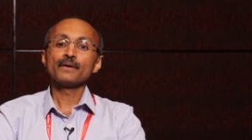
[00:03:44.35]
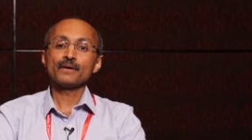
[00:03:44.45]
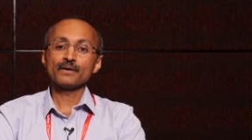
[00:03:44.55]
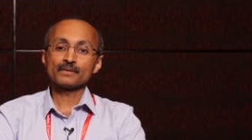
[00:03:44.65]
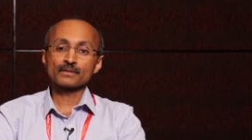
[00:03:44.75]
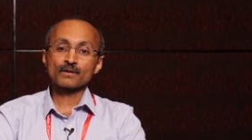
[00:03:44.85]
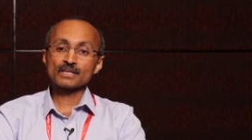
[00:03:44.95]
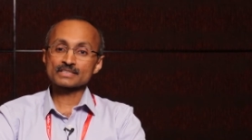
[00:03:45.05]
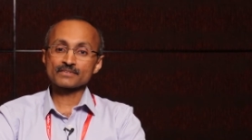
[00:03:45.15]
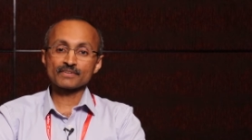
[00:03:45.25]
uh, the
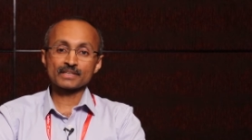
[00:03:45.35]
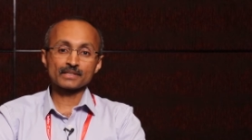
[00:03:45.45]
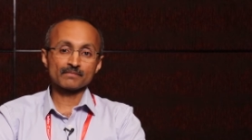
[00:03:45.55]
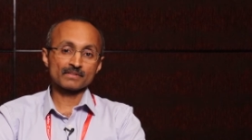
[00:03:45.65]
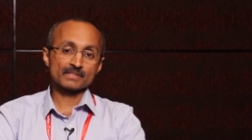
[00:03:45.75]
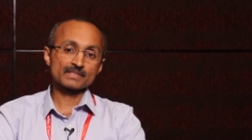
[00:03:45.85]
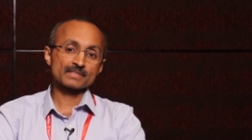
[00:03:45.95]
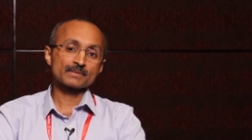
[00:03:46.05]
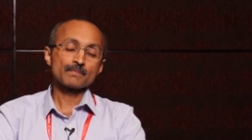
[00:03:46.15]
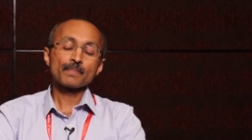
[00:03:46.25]
cost
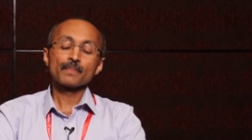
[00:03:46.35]
effectiveness.